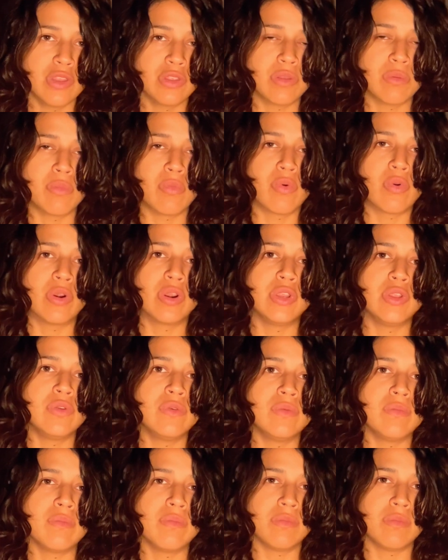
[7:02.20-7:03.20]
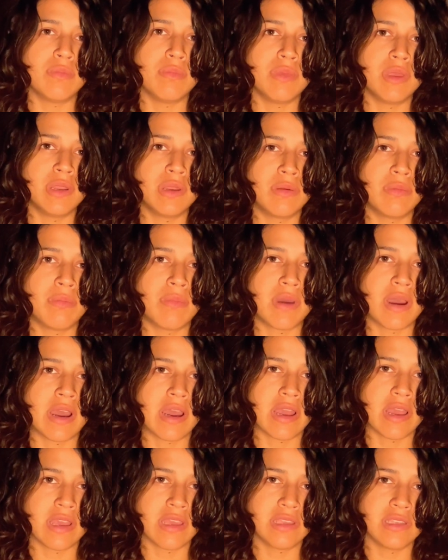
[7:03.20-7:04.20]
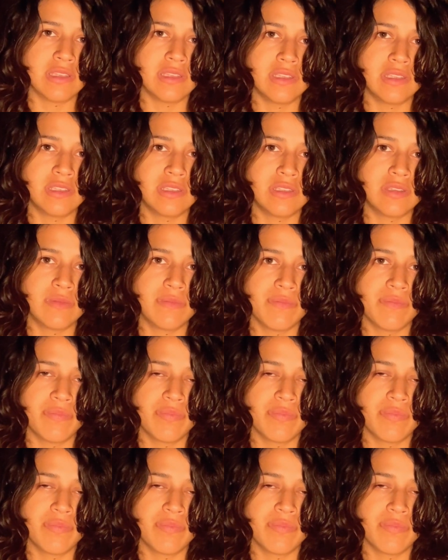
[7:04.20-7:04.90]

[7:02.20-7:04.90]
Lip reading: the more you minimize